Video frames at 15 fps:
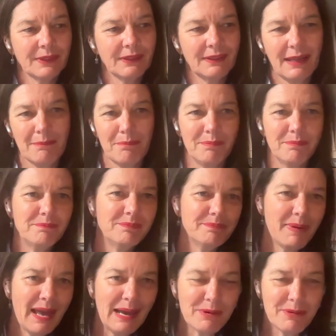get
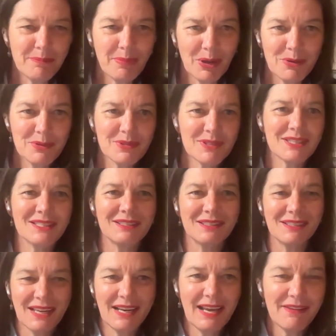powered boats
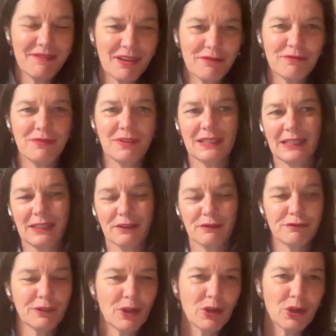and have that feeling of
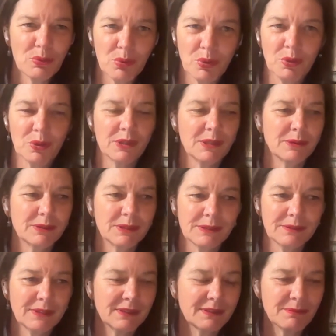flow, or
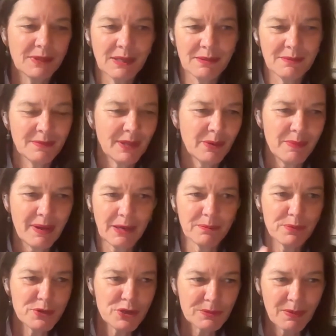they'll make a
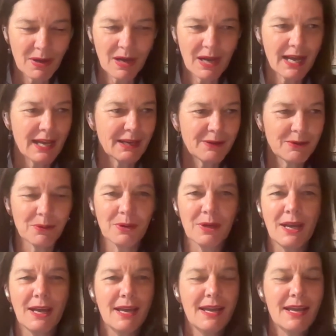push bike,
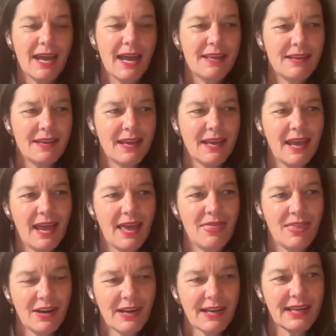and then I